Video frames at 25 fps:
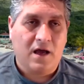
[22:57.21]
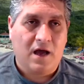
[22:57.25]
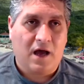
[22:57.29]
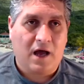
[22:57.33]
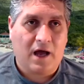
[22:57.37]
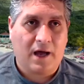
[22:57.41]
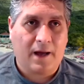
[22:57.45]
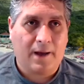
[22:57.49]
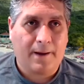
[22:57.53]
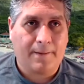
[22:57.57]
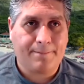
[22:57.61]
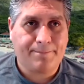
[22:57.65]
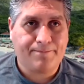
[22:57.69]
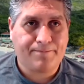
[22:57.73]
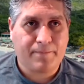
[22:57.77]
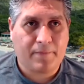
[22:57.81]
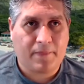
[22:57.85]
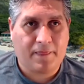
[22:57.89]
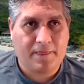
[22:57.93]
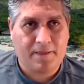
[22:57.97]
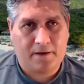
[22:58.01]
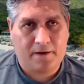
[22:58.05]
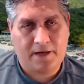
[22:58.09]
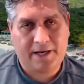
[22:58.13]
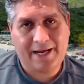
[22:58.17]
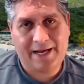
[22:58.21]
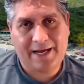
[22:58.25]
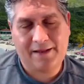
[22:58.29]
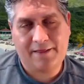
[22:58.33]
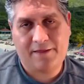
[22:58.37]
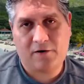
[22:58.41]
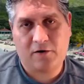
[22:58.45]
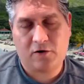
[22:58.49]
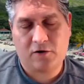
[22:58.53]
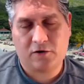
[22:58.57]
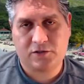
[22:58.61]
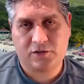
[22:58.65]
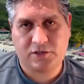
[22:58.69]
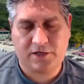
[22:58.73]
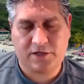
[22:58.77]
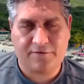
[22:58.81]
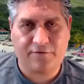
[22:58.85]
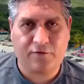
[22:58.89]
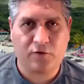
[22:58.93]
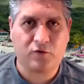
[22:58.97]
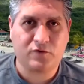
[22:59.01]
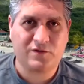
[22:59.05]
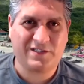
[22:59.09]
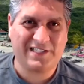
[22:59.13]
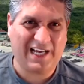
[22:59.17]
Again, there are
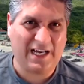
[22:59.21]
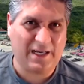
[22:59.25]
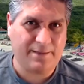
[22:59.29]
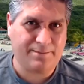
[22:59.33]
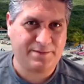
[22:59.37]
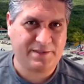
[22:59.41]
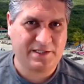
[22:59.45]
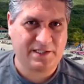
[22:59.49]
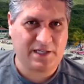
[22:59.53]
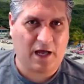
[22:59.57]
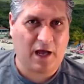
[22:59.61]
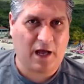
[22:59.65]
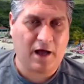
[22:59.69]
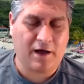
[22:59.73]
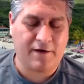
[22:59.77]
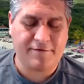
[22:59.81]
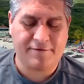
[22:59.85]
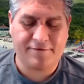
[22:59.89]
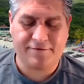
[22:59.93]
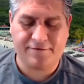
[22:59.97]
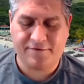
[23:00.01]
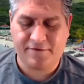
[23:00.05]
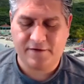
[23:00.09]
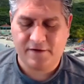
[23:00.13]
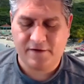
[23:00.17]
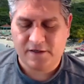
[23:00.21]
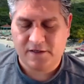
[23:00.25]
several types of